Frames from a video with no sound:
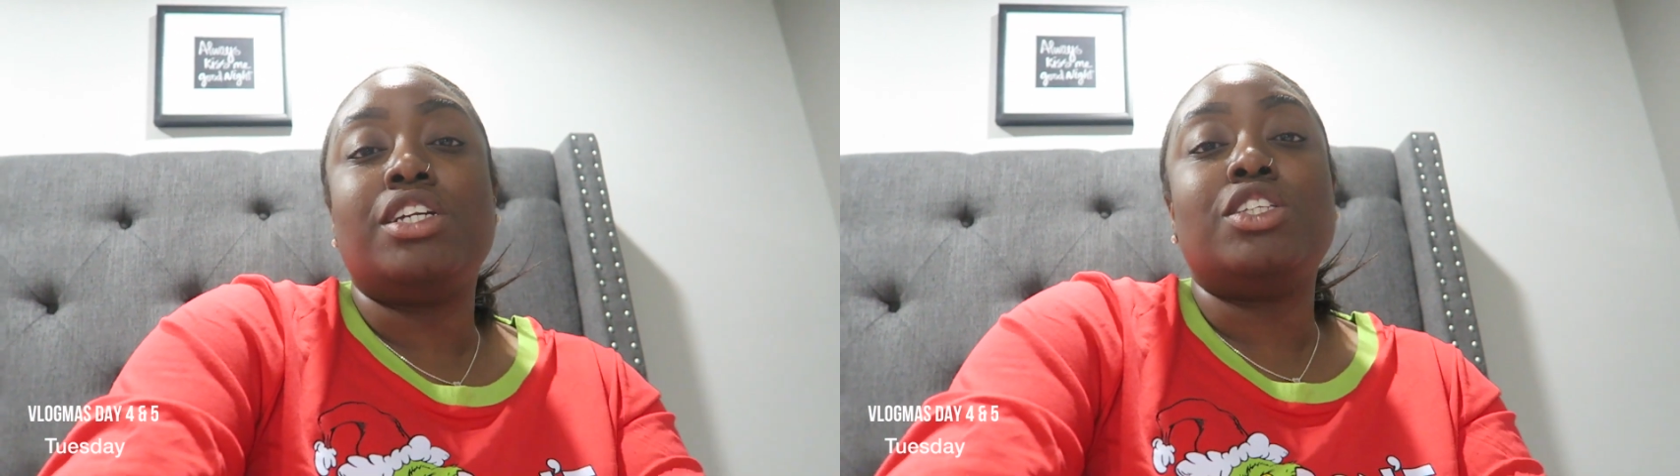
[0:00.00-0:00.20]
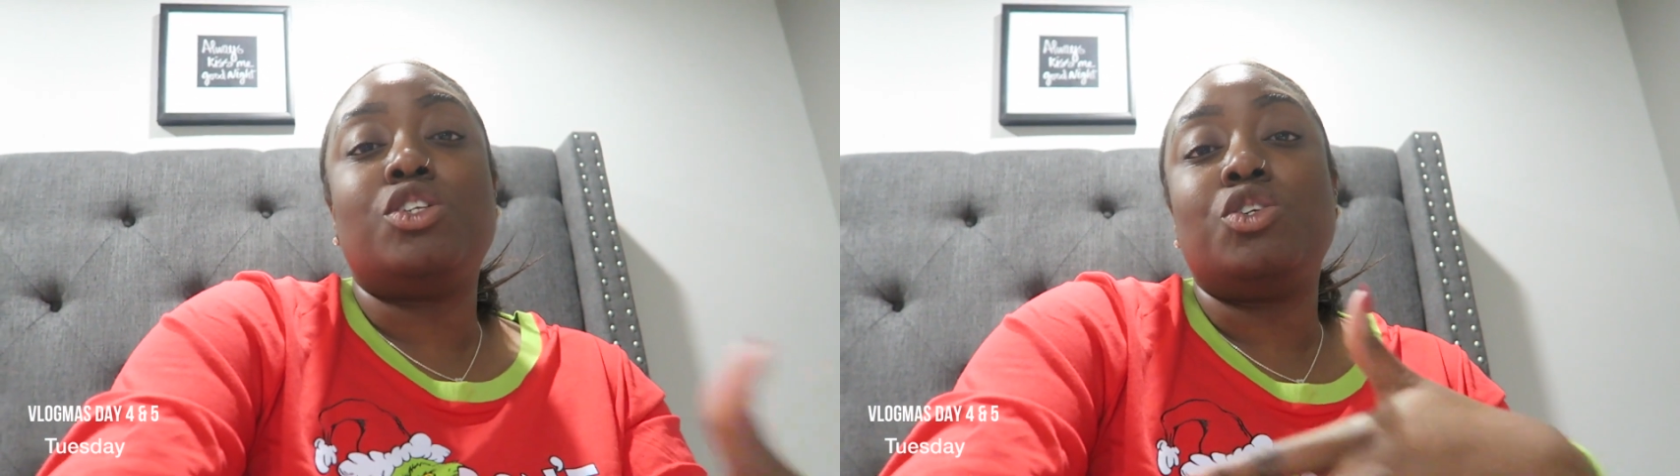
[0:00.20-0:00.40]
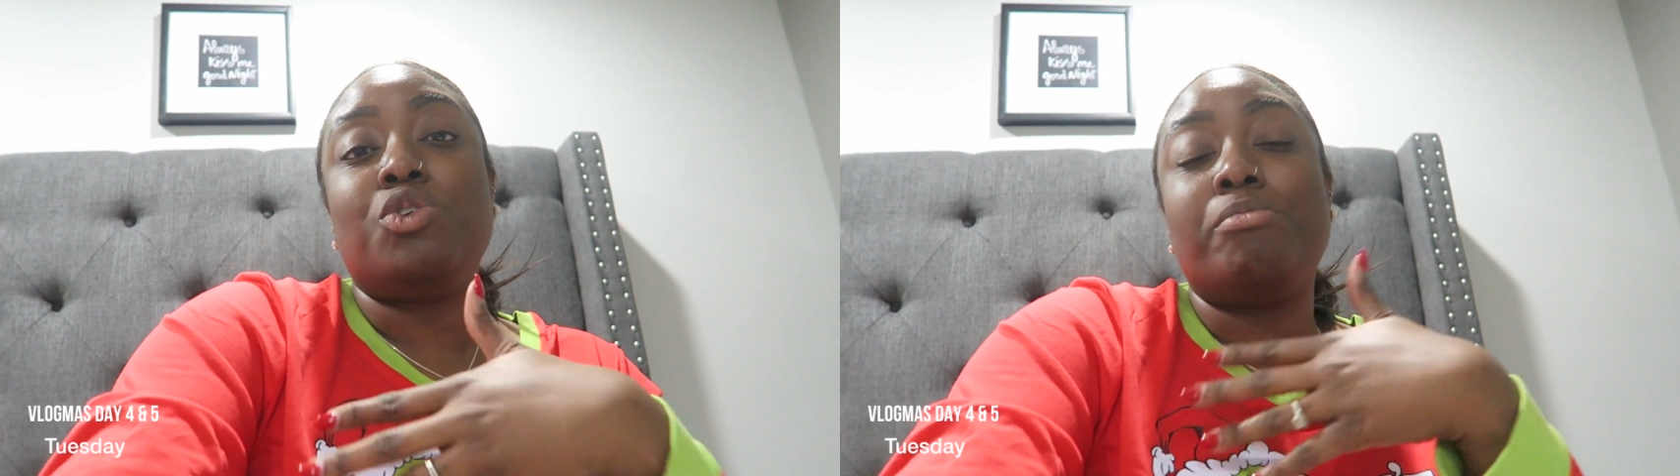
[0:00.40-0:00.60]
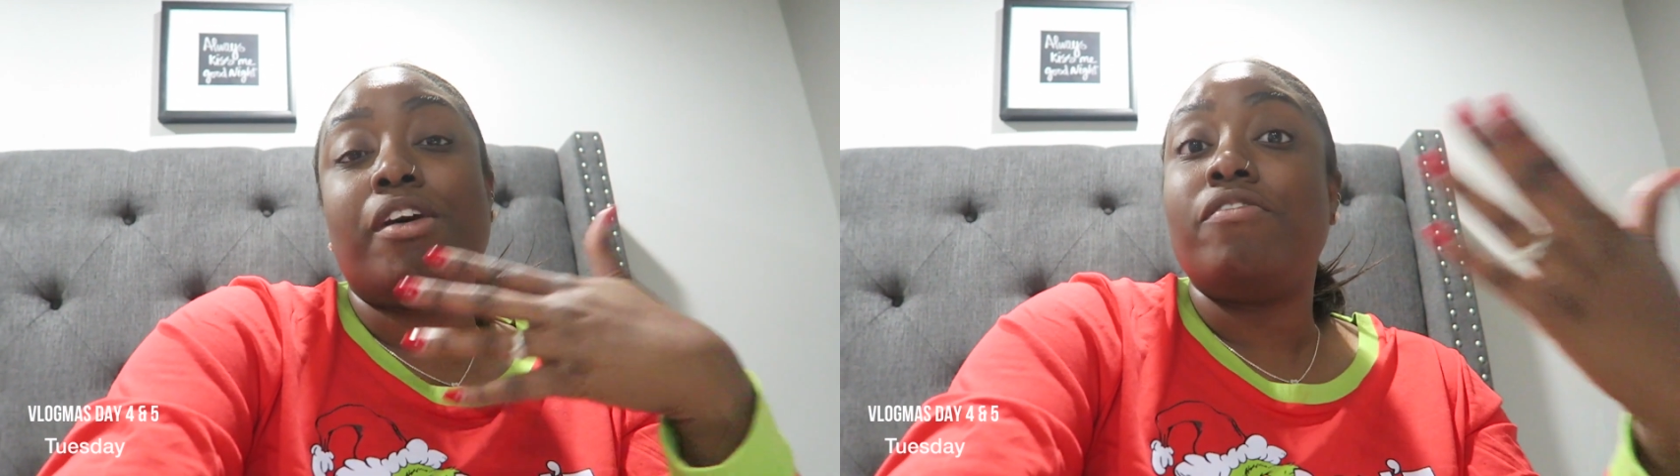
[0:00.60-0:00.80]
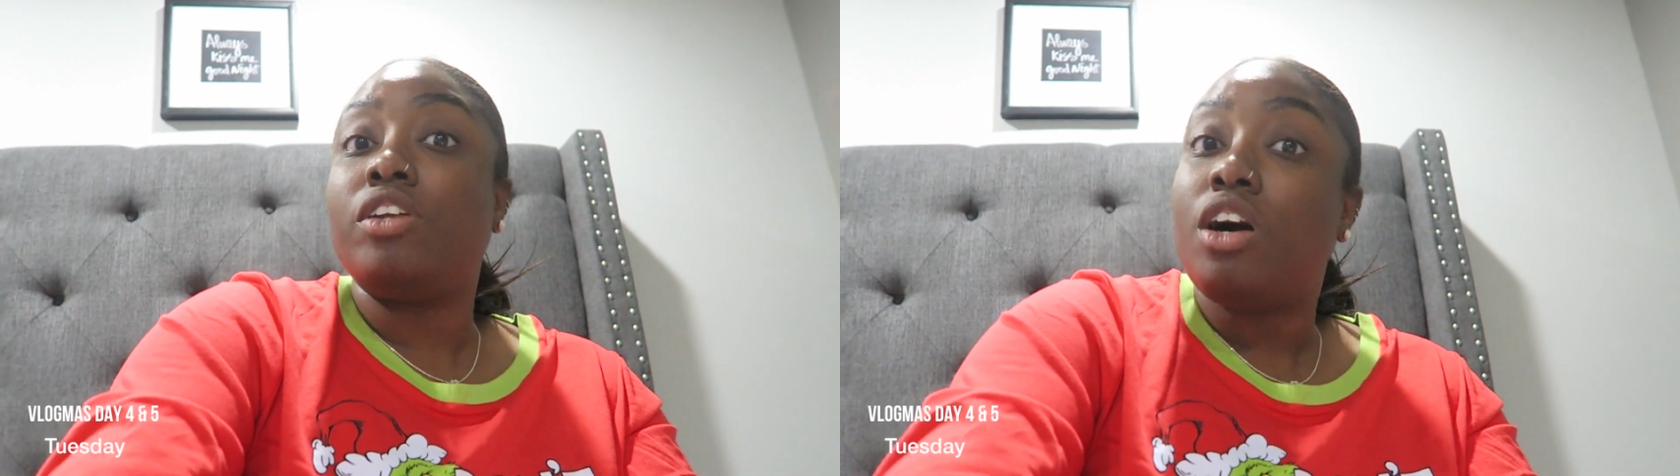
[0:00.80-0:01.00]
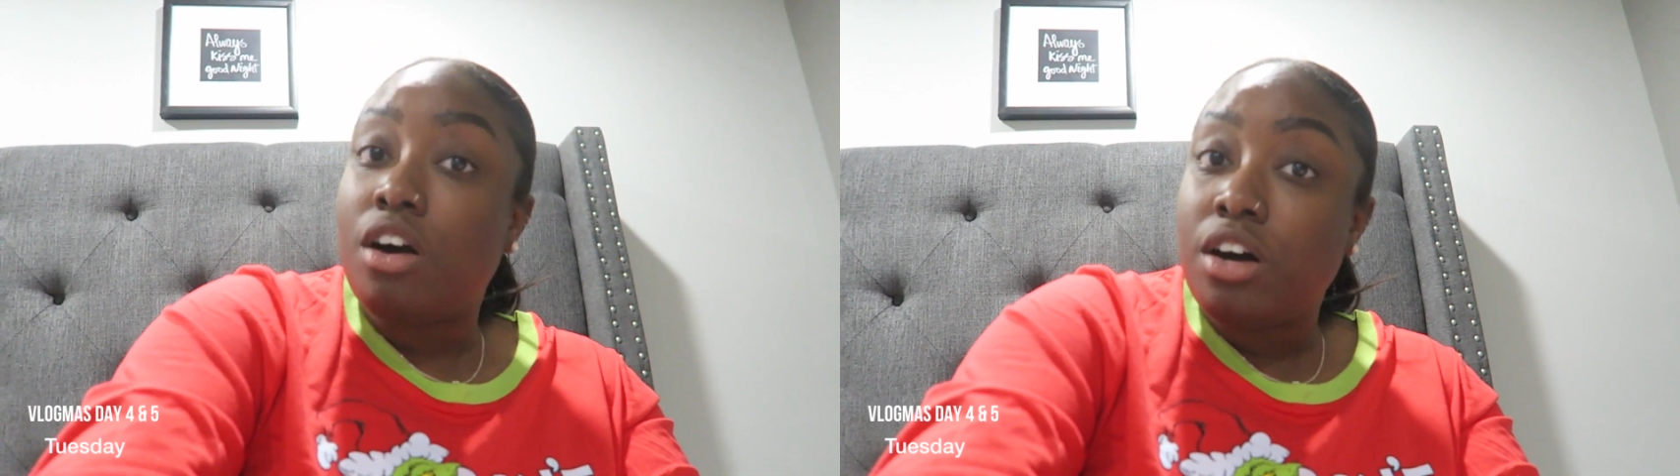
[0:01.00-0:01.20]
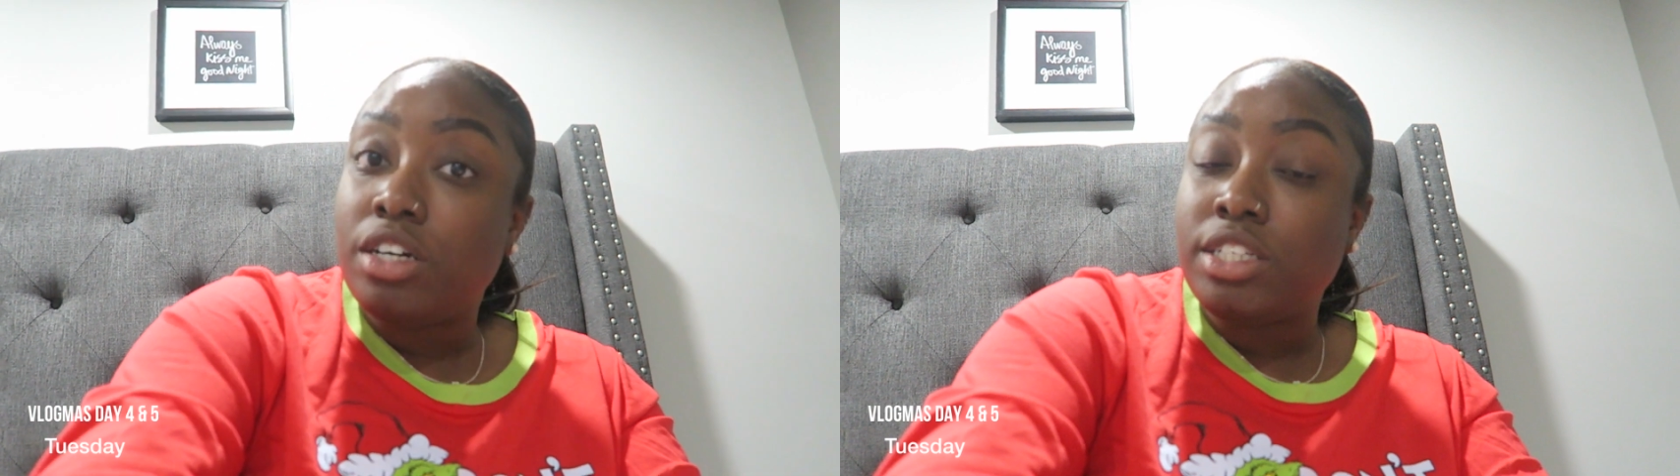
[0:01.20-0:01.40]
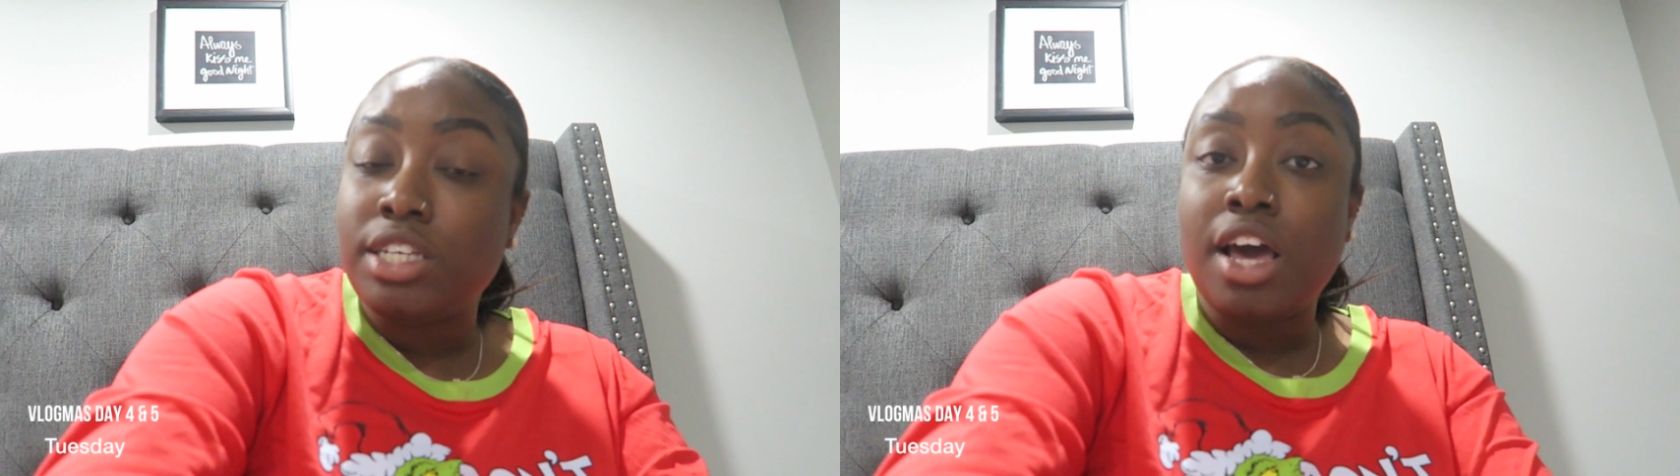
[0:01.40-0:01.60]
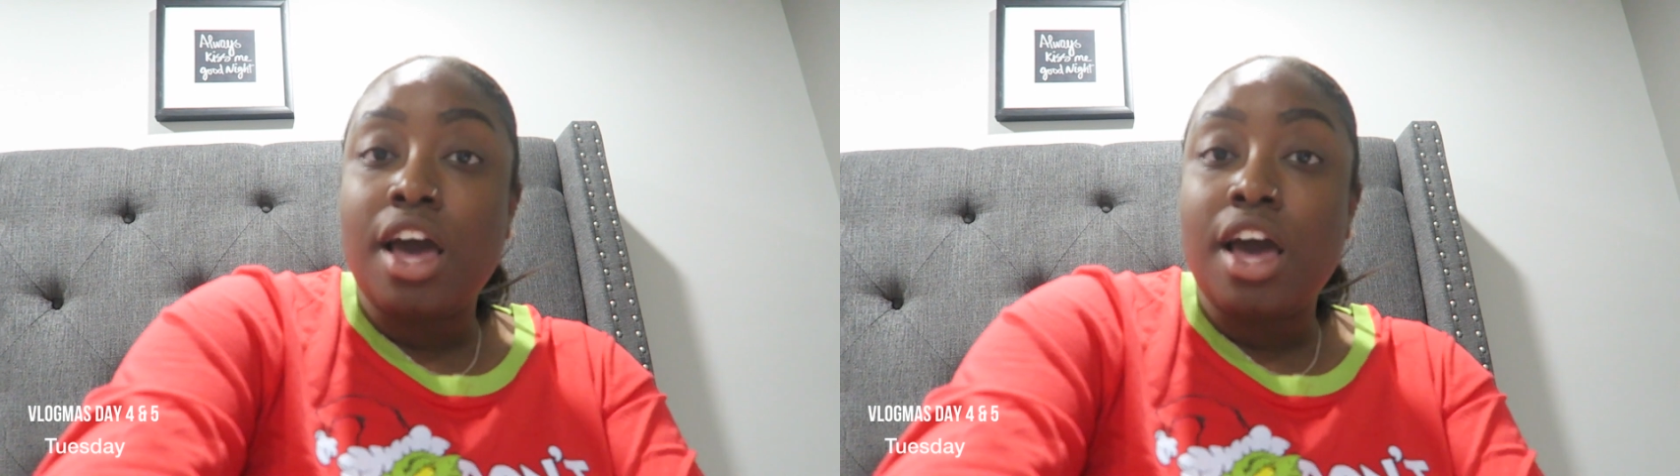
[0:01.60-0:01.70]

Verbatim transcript: into my vlogs.